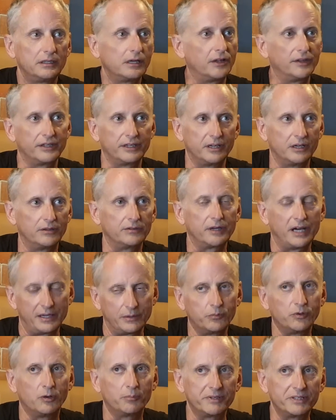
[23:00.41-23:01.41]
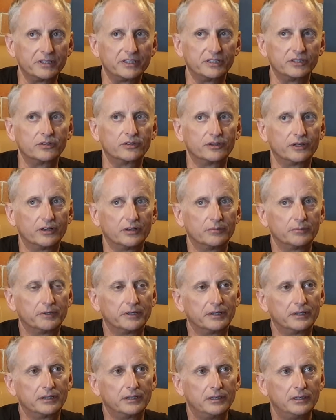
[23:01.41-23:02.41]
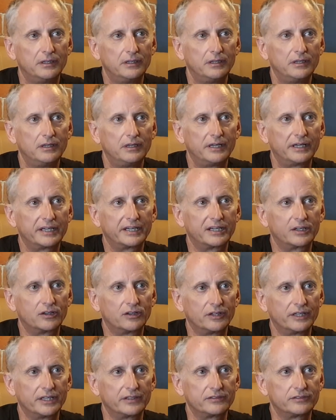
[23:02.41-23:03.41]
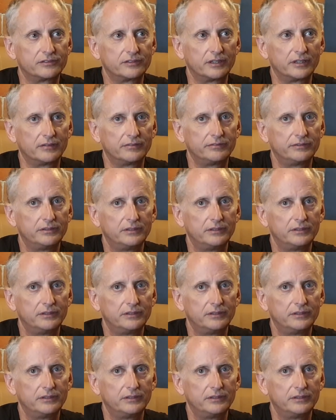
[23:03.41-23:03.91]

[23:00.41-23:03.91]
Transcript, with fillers: Oh, they don't. I will be legal though. But yeah. I got yeah. all that stuff.